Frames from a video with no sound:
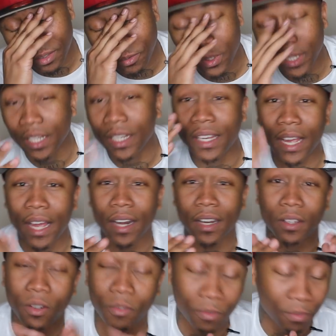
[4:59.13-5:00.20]
We got
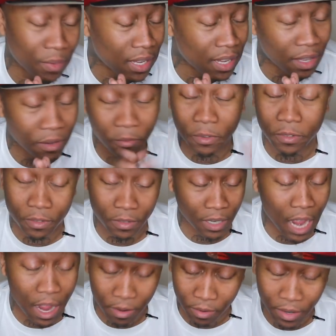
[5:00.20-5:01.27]
a, man,
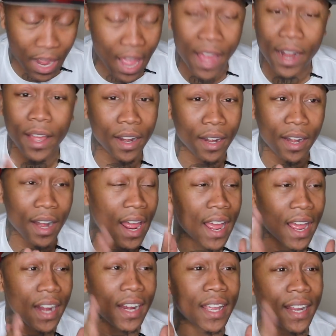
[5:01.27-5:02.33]
nine,
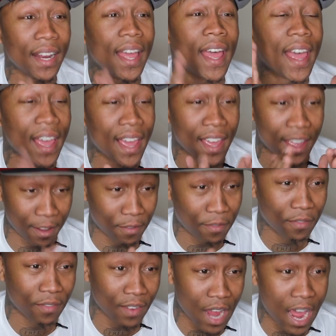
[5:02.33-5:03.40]
nine and a
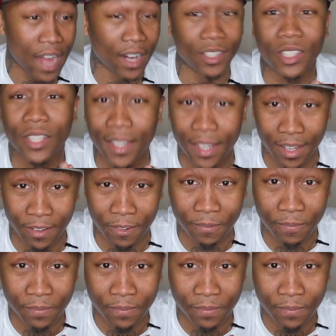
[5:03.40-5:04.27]
half out of ten.